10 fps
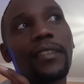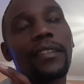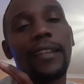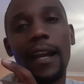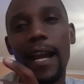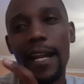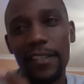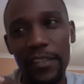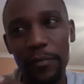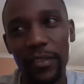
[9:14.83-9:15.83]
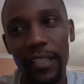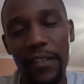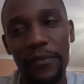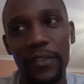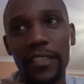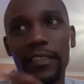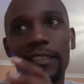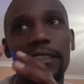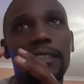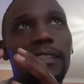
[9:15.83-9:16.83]
the hardships that I
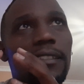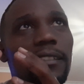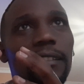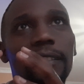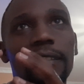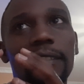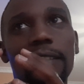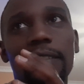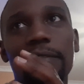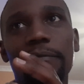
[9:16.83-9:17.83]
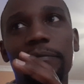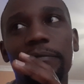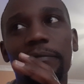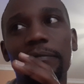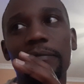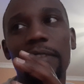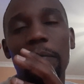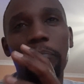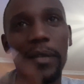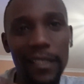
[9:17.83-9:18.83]
faced, the
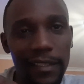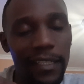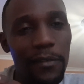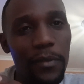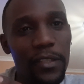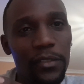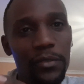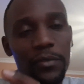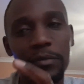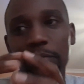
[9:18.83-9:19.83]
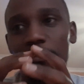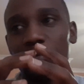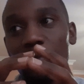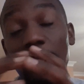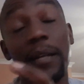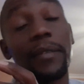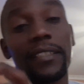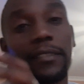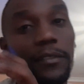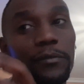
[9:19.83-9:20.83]
pain that I went through. My mom
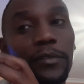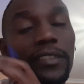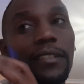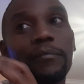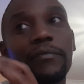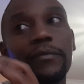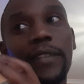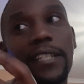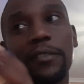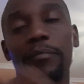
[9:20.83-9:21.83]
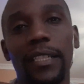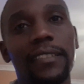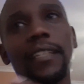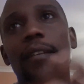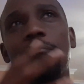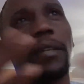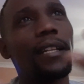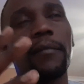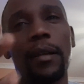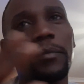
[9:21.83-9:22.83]
was a vital place. But
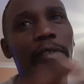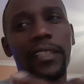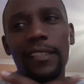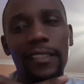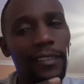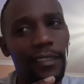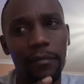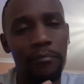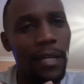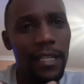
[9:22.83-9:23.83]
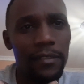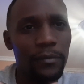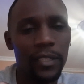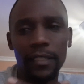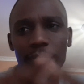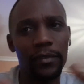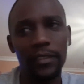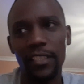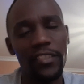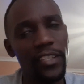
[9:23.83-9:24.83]
I'm not saying this in a bad way.
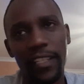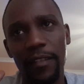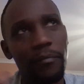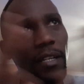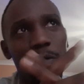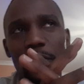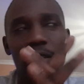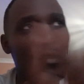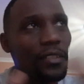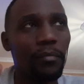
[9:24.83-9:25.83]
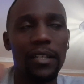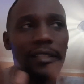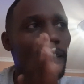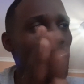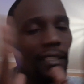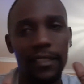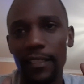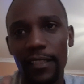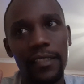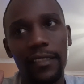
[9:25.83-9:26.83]
She came back, we talked about it, and
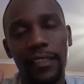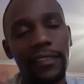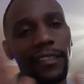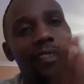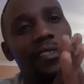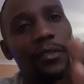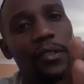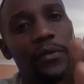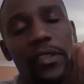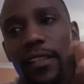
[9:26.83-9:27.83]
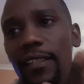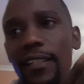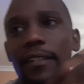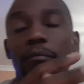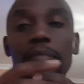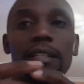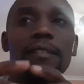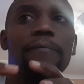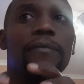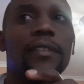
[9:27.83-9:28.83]
that's another story for another day. But
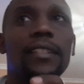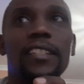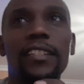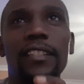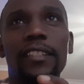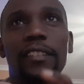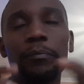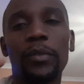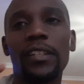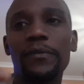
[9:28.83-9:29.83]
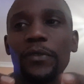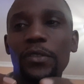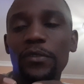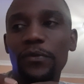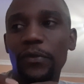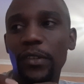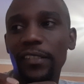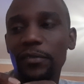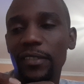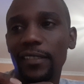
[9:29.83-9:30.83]
it's important for
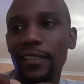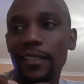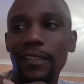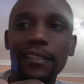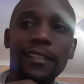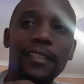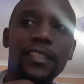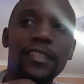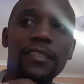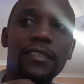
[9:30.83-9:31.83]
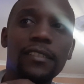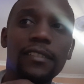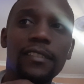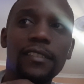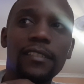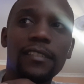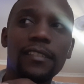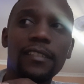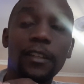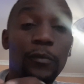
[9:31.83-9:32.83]
us to understand that
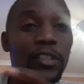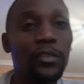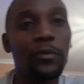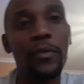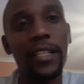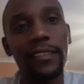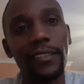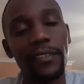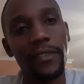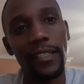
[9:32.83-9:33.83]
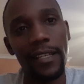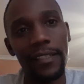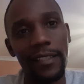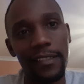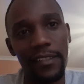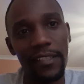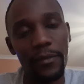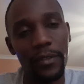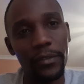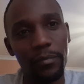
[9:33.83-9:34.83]
the reason why she never died in 83
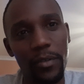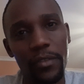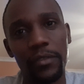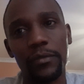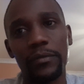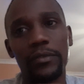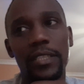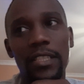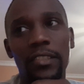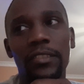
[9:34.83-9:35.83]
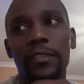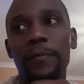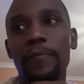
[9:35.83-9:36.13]
when I was born is